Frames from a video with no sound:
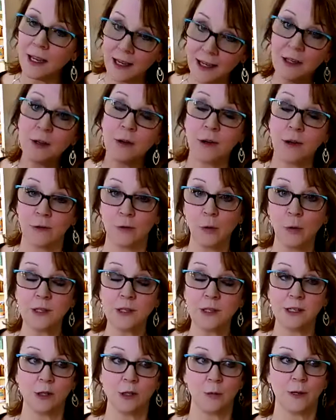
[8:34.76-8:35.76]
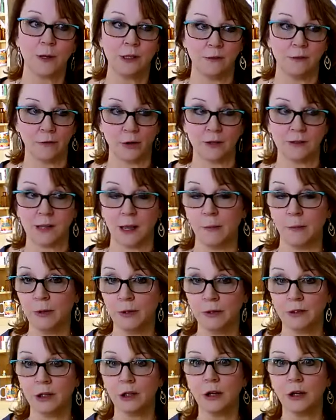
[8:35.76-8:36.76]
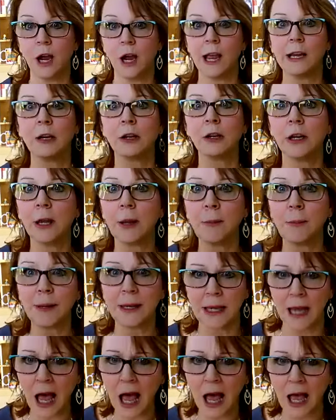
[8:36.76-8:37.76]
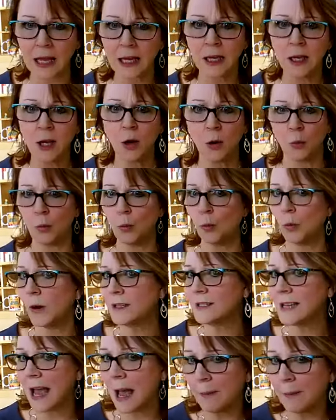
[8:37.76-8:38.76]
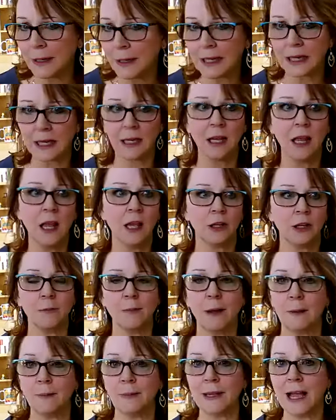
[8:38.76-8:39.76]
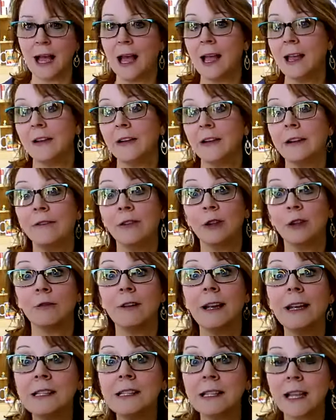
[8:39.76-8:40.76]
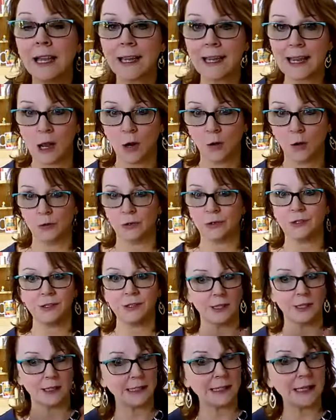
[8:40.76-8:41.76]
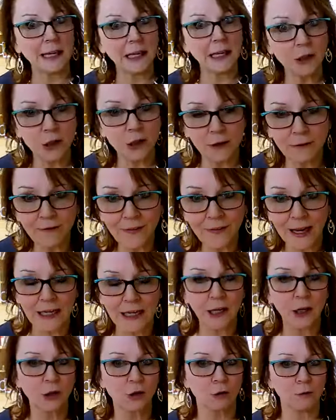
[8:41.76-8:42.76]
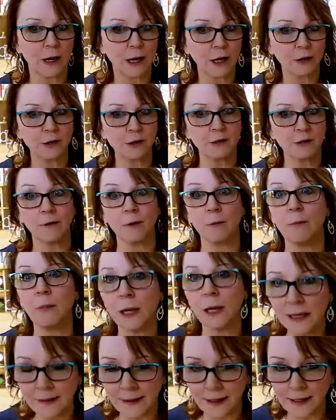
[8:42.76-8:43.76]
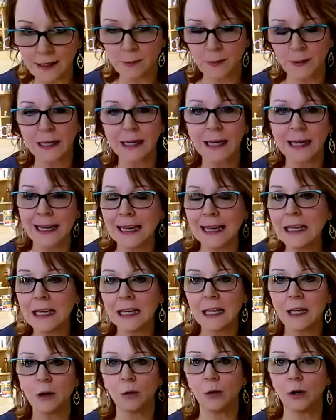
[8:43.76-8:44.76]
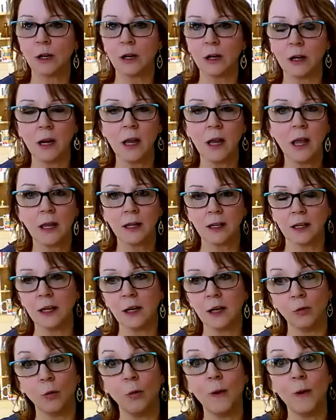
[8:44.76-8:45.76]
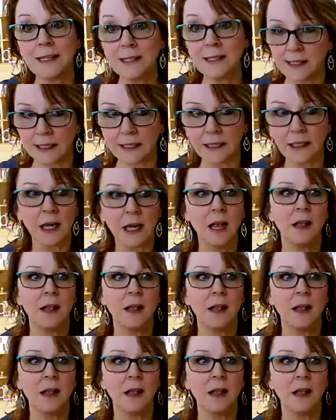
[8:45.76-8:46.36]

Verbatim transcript: in a divorce situation, for example, you're hiring a PI. What's mm-hmm. happening? You might be hiring forensic accountants to dig into the financial records of the money that's being hidden or, you know, wasted